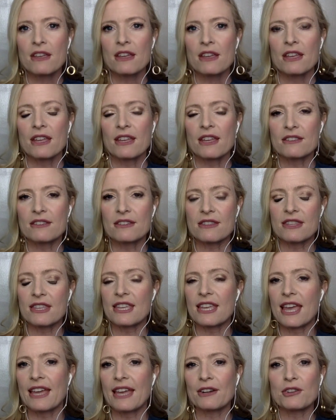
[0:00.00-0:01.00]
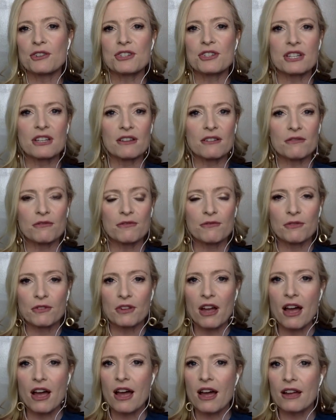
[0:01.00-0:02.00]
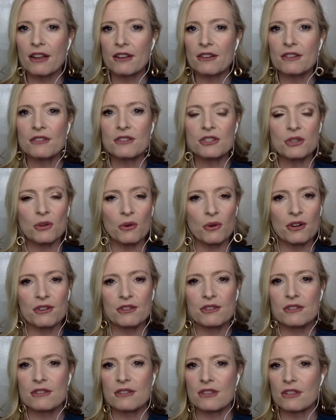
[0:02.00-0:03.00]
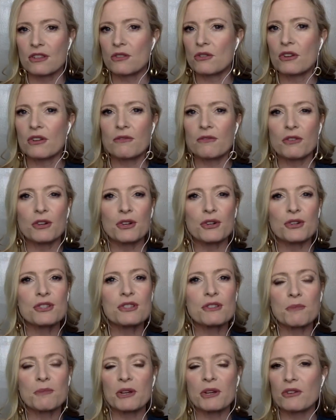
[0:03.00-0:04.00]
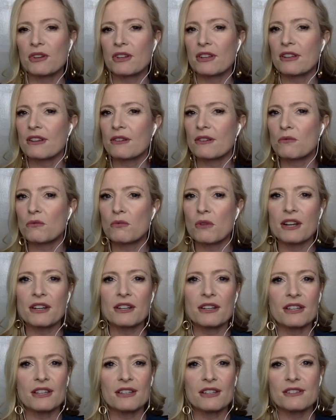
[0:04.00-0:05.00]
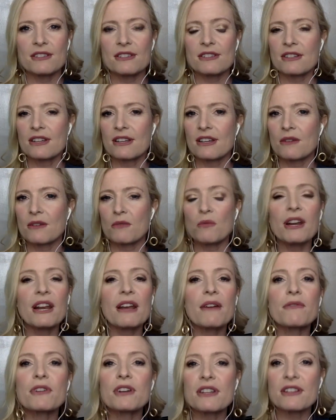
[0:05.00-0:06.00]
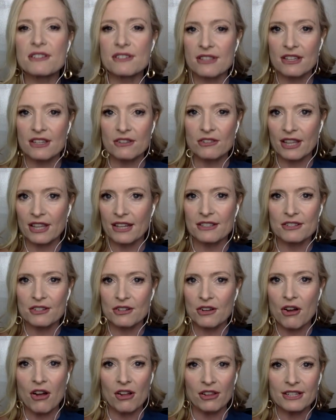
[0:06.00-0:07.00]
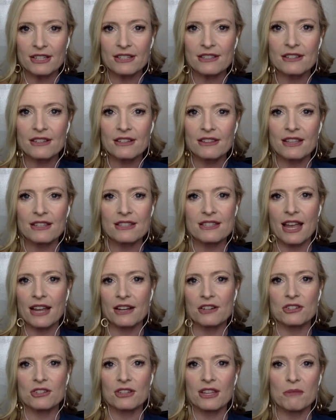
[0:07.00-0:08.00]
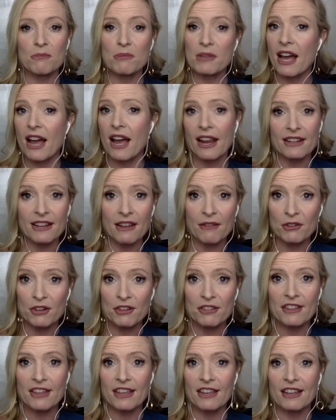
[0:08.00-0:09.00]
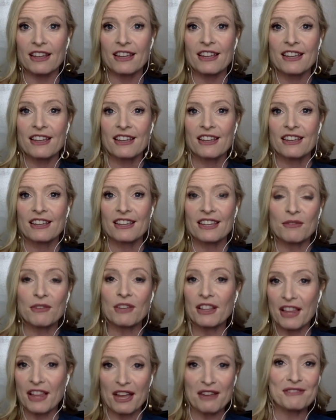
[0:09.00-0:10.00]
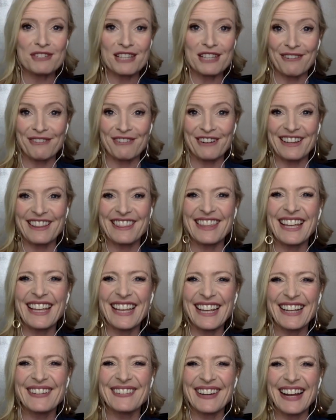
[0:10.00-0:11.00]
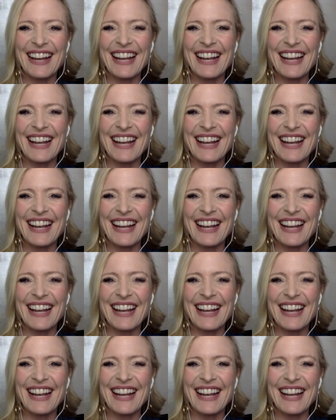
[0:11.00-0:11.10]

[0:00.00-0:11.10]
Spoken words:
It's the energy of God, source, the universe, spirit, oneness, whatever it is that you'd like to call it, that's actually behind everything, giving life to everything, right?